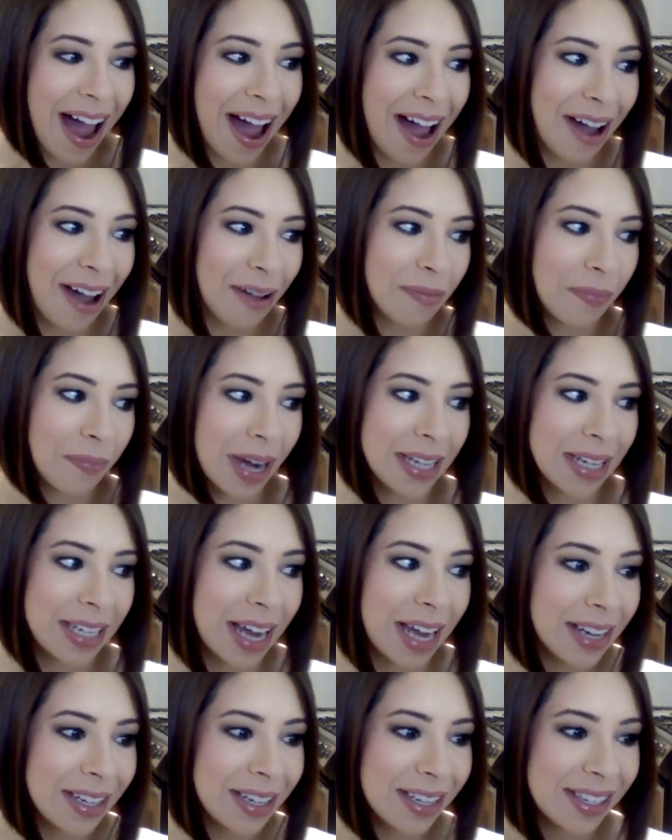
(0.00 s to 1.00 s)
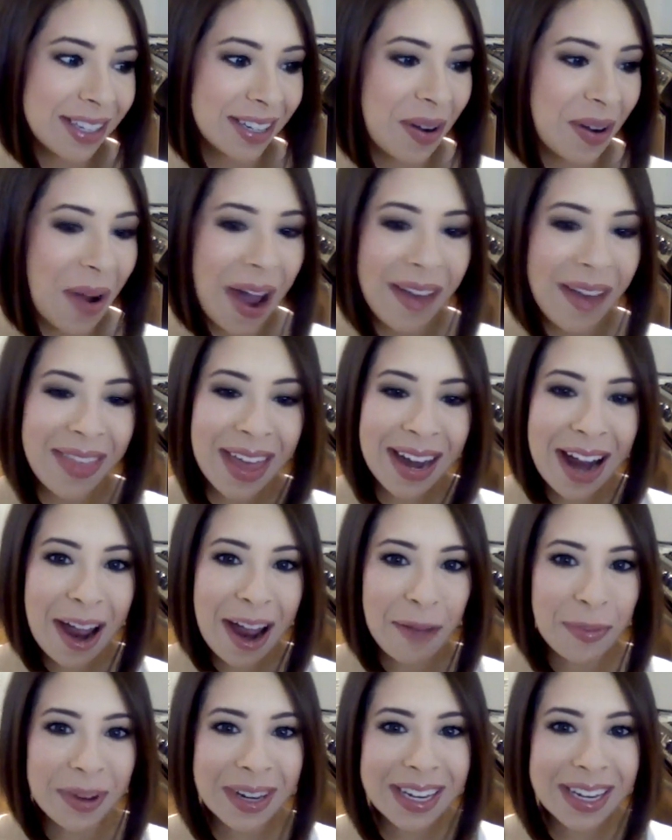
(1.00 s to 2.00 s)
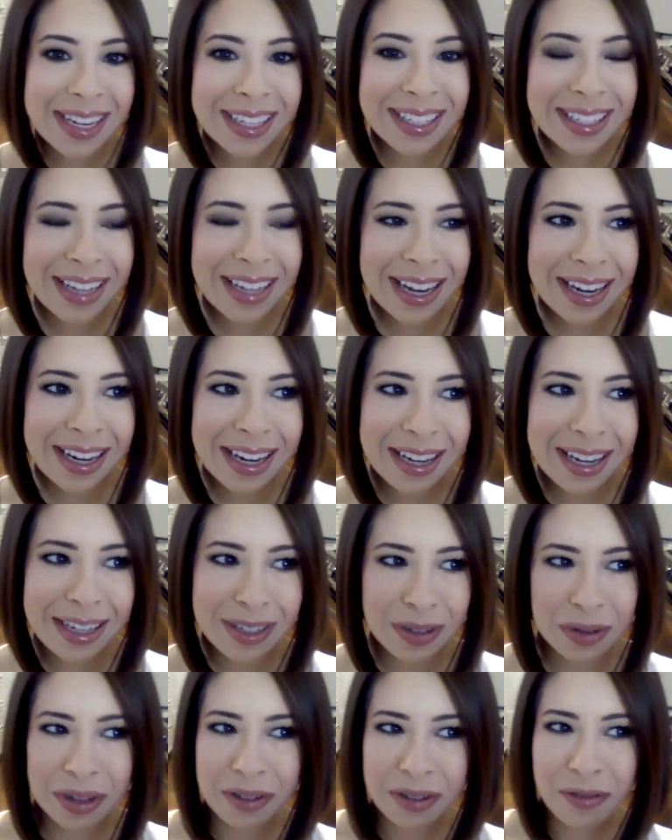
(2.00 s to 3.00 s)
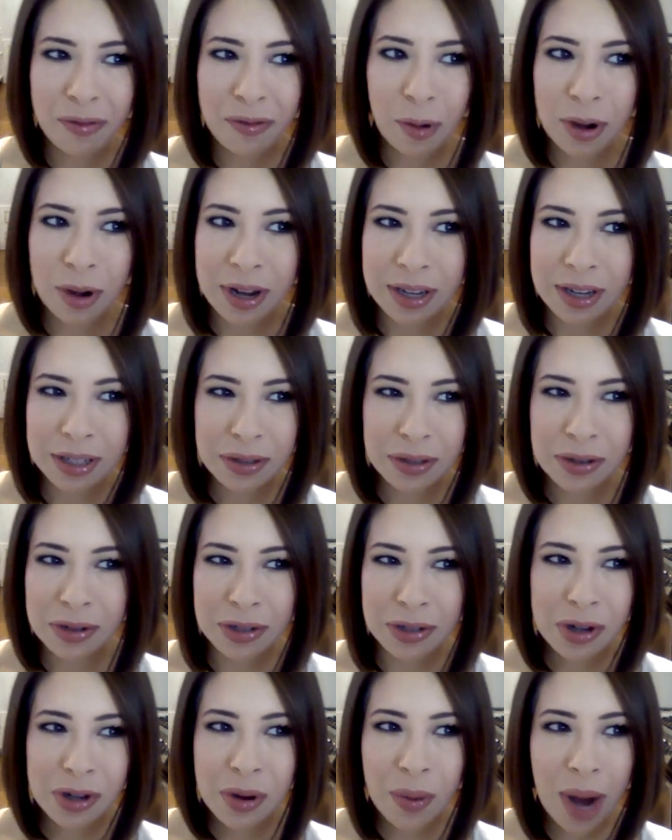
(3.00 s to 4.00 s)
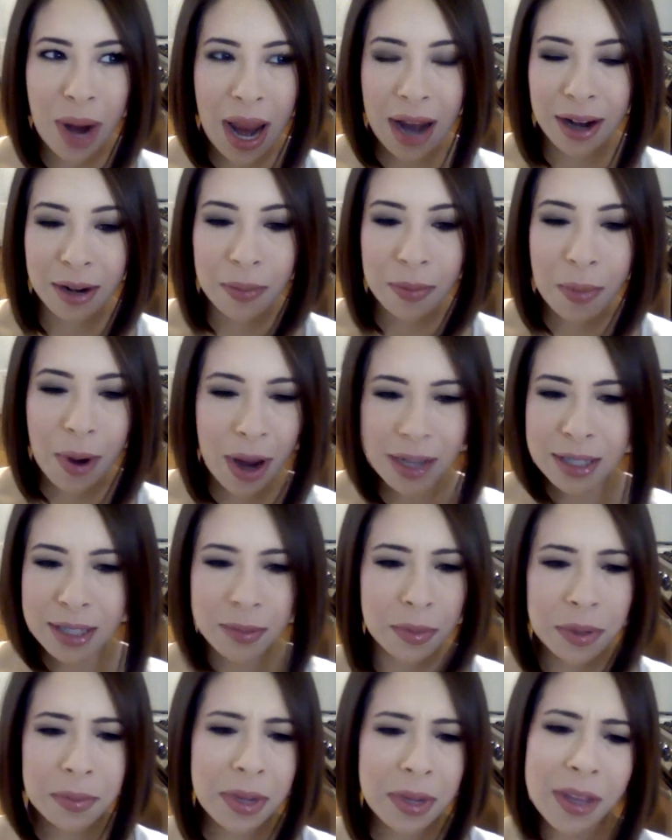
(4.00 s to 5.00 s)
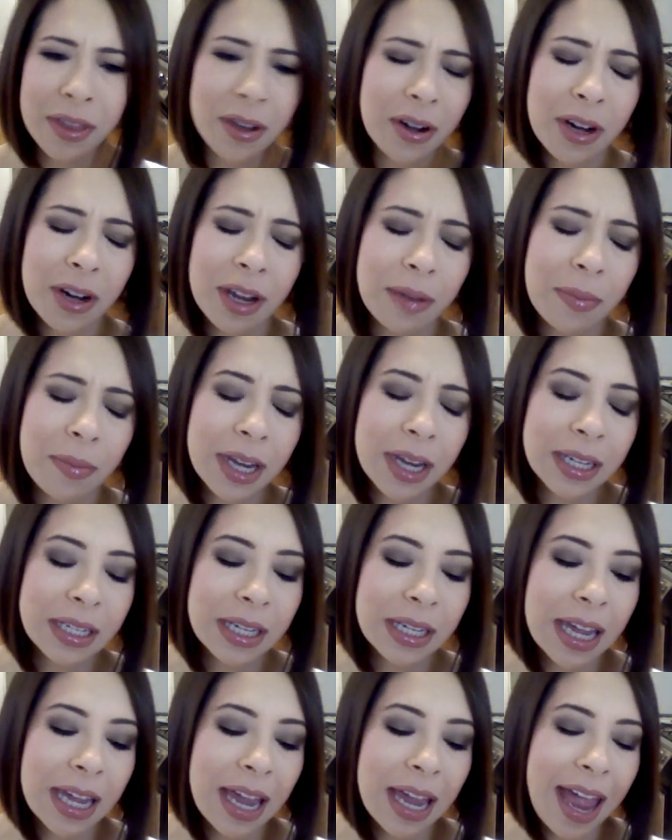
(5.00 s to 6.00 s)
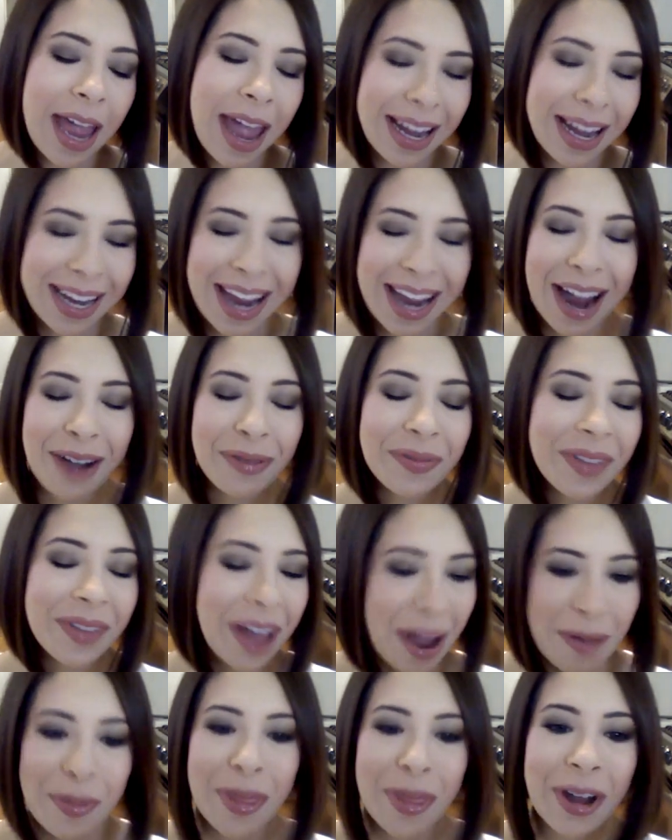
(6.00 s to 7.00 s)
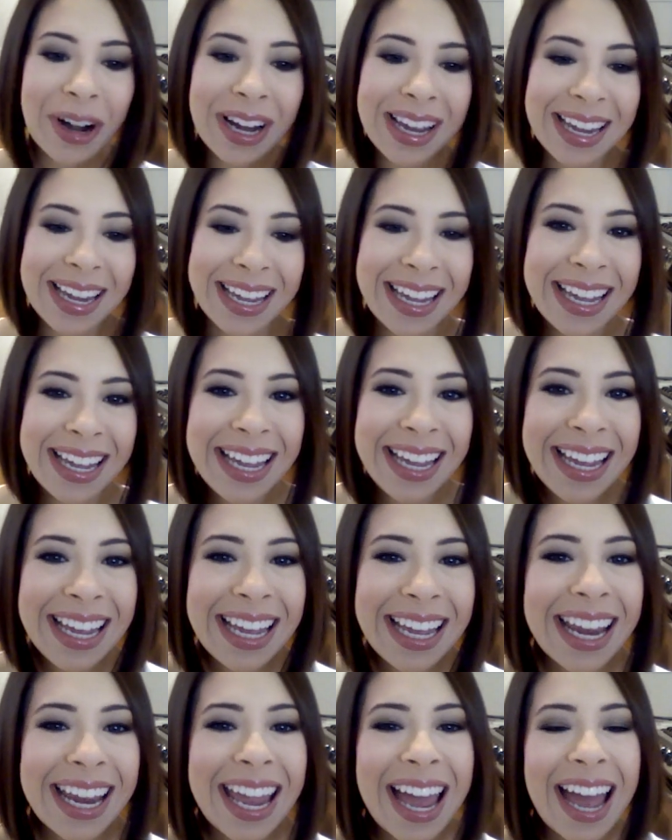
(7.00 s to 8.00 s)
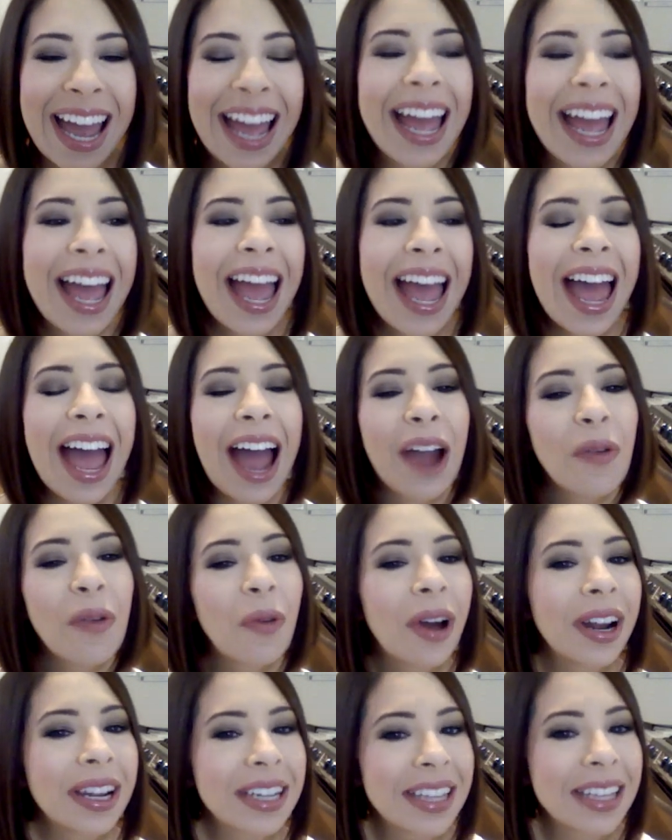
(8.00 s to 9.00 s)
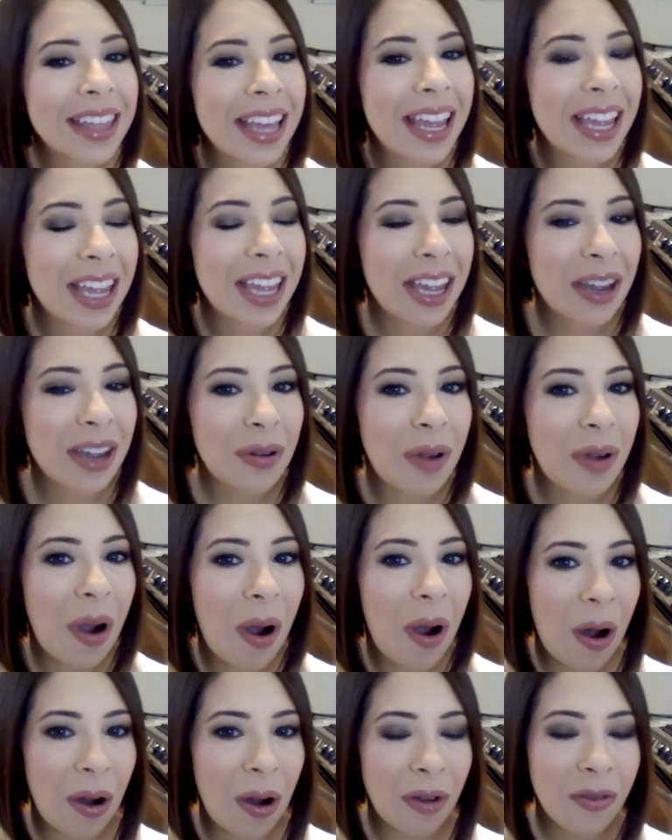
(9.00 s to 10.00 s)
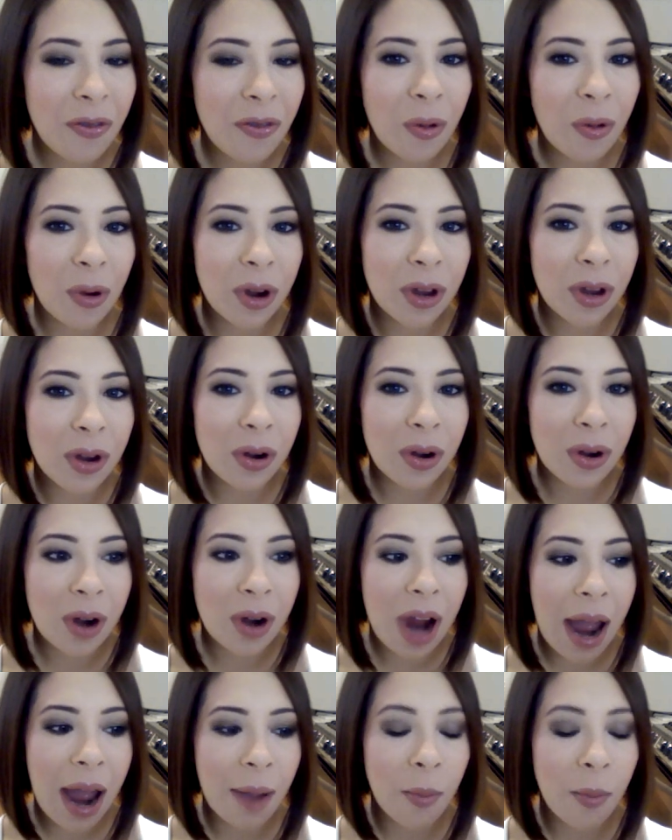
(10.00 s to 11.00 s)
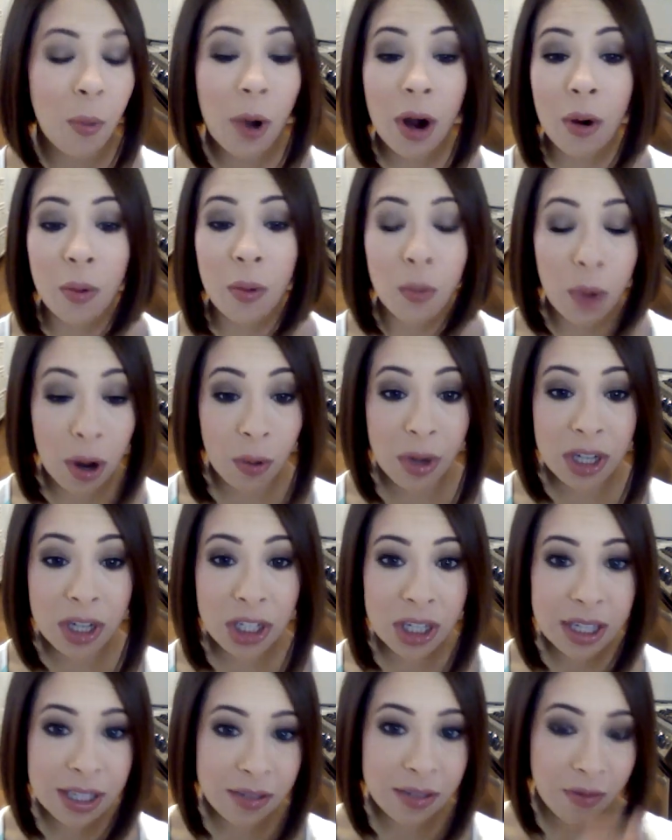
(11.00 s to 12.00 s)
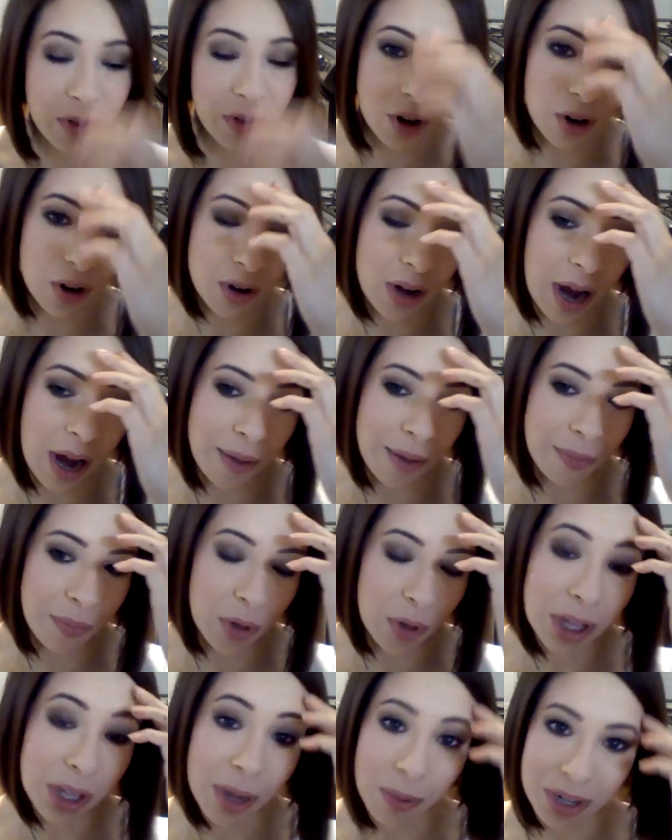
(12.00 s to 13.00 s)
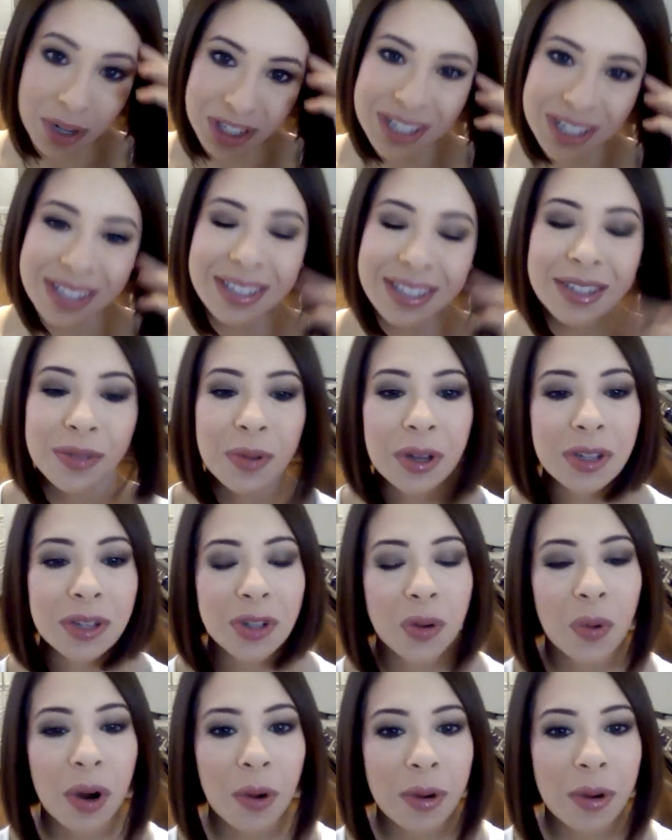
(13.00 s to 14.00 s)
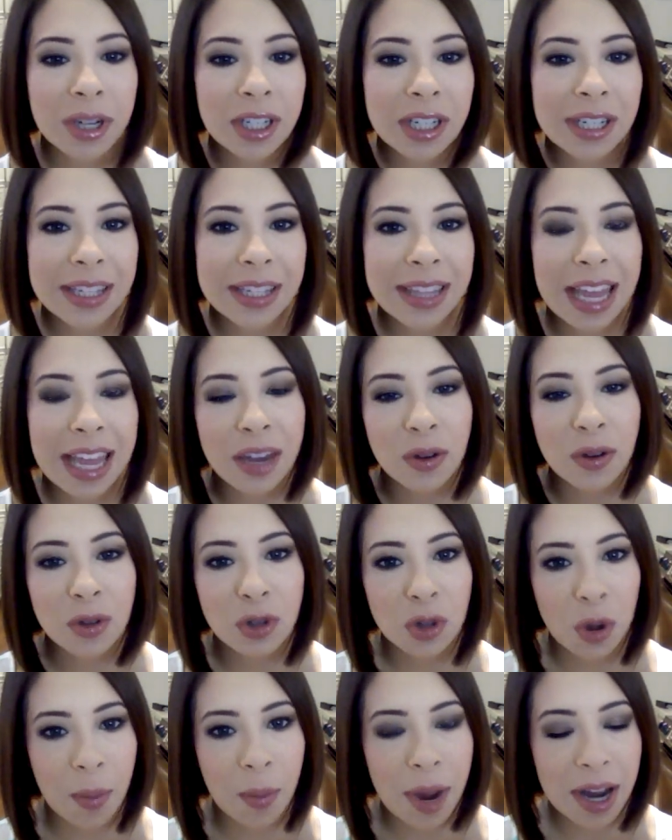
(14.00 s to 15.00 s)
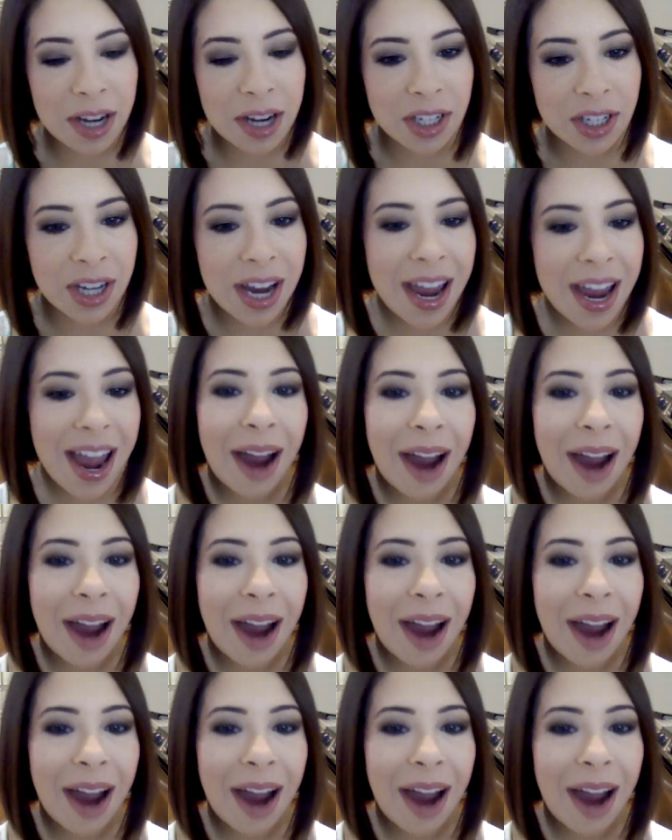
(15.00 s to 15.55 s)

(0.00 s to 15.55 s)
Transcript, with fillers: Um, my dad doesn't know how that happened. He said he's only forty, so there's no way I could possibly be thirty, but anyhow, I'm thirty. Anyhow, I wanted to thank you all for your um, well wishes, for your um, birthday wishes, as well as your well wishes. Thank you so much.